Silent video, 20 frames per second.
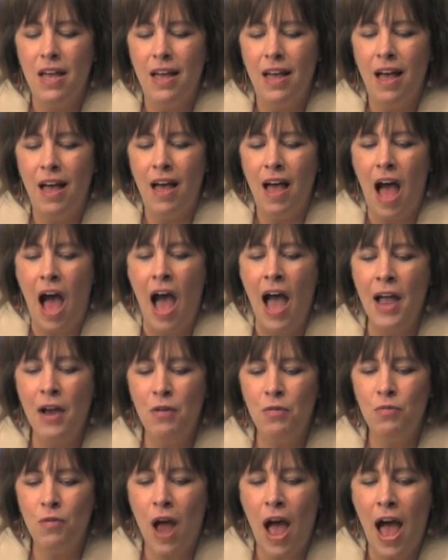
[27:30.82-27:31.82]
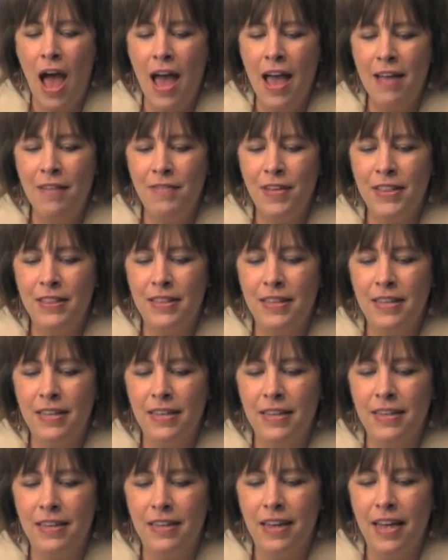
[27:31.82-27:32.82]
I arrive at
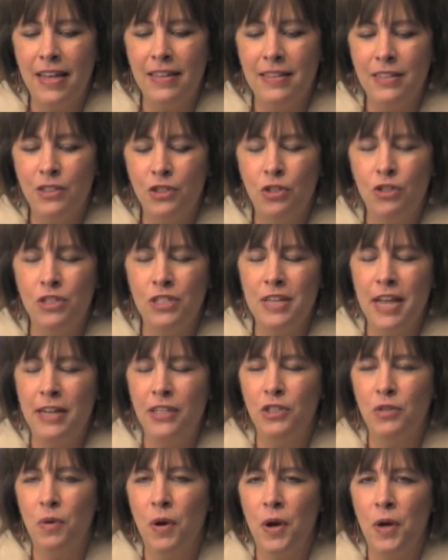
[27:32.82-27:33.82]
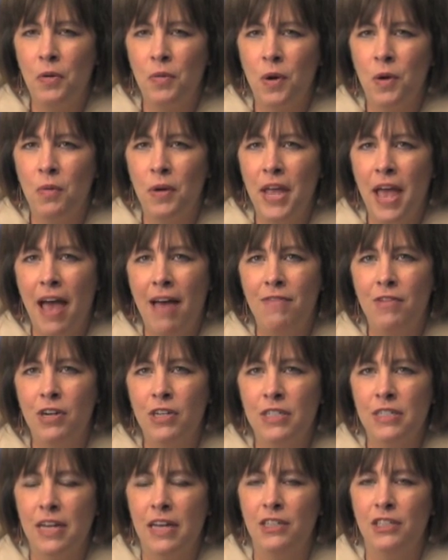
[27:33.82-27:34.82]
the church sanctuary where we have
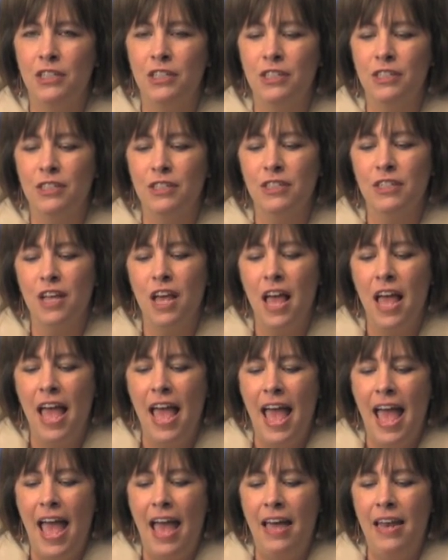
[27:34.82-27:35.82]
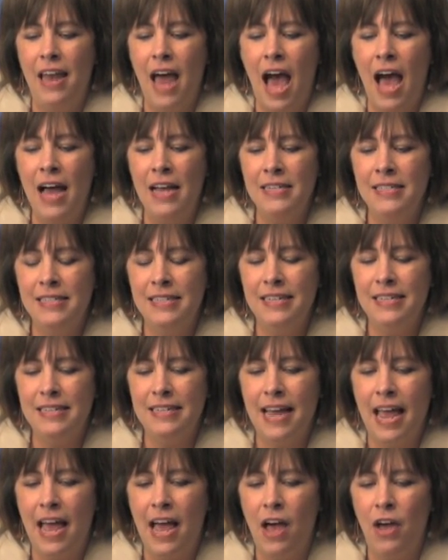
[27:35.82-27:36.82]
our sessions, and I
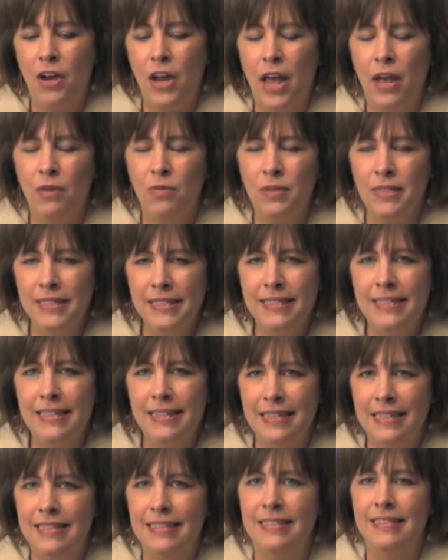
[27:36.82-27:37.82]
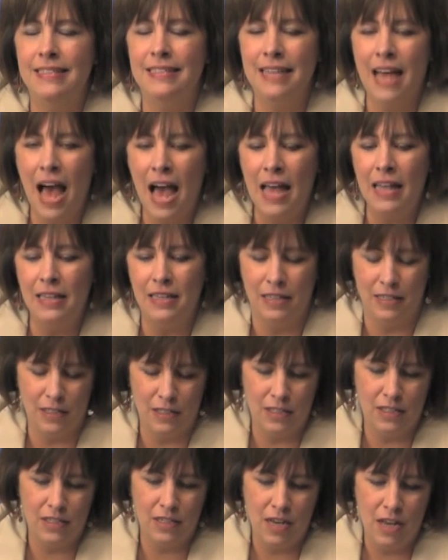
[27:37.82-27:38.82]
sit down and we sit in
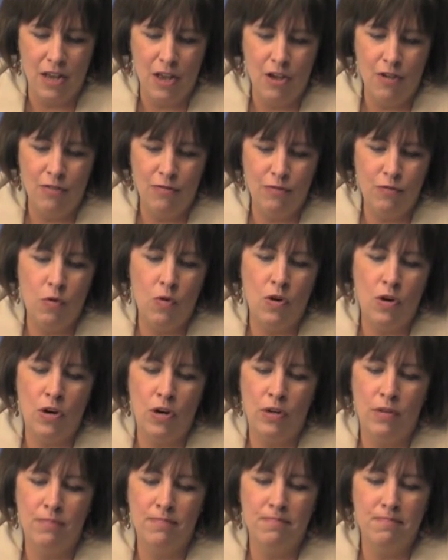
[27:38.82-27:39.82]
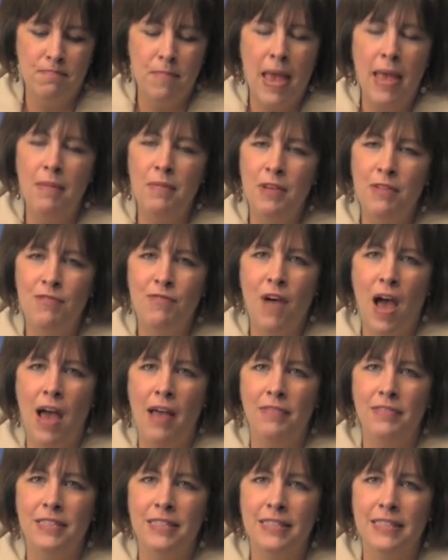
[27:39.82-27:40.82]
silence for maybe
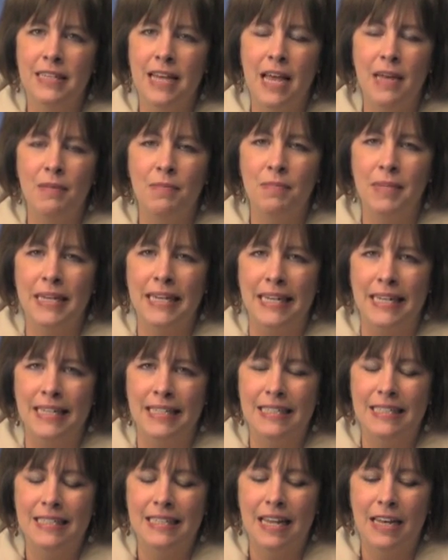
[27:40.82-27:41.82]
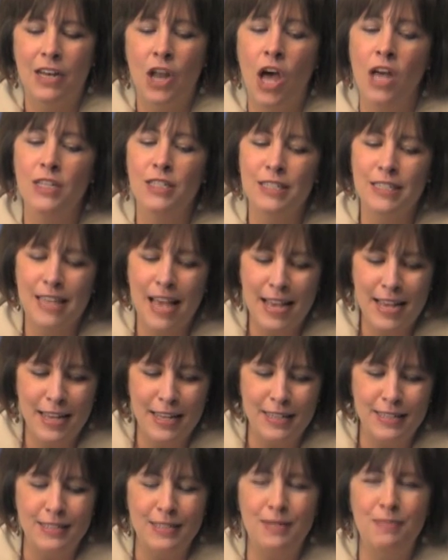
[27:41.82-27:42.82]
5 to 10 minutes, not
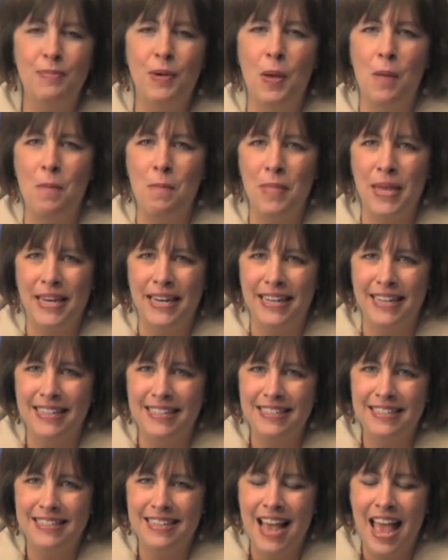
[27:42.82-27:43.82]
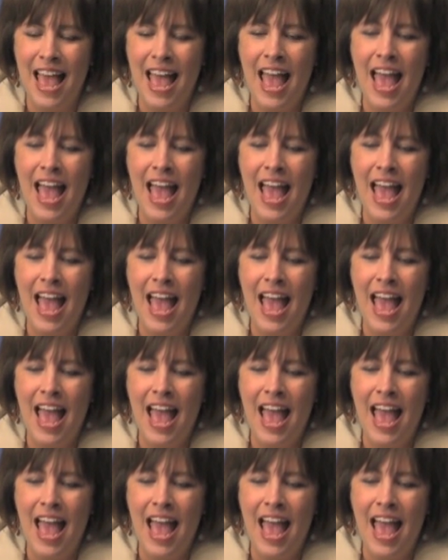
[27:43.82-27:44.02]
seconds, but minutes.